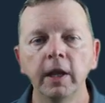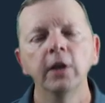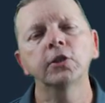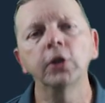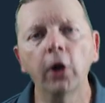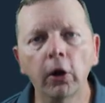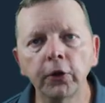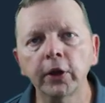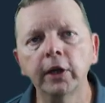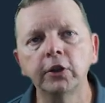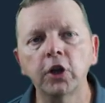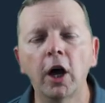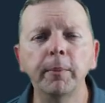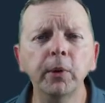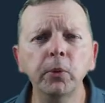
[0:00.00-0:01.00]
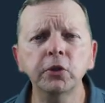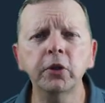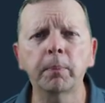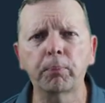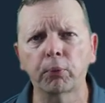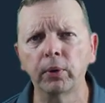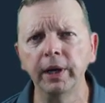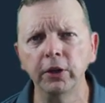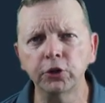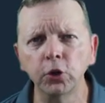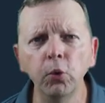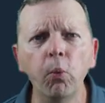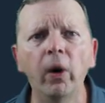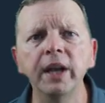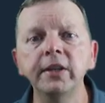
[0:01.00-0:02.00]
Siddhartha Gautama was a prince
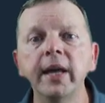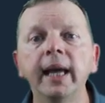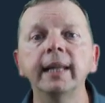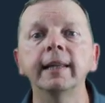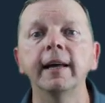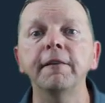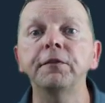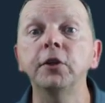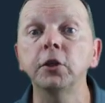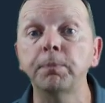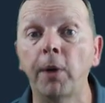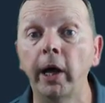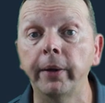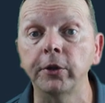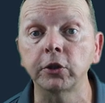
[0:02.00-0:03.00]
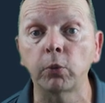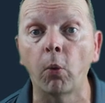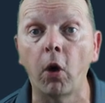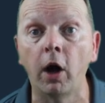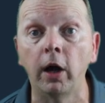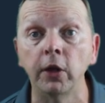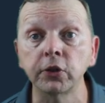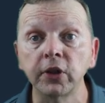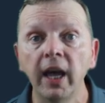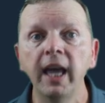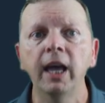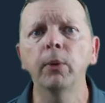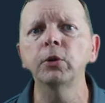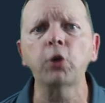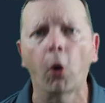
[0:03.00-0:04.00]
who one day left his palace walls
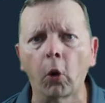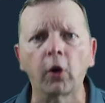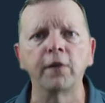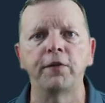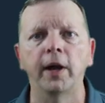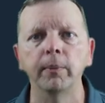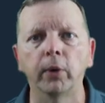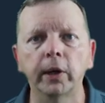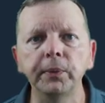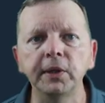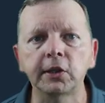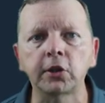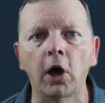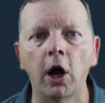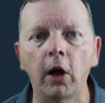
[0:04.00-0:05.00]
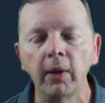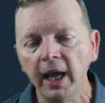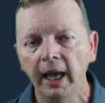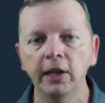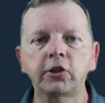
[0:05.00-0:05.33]
and was horrified by what he saw.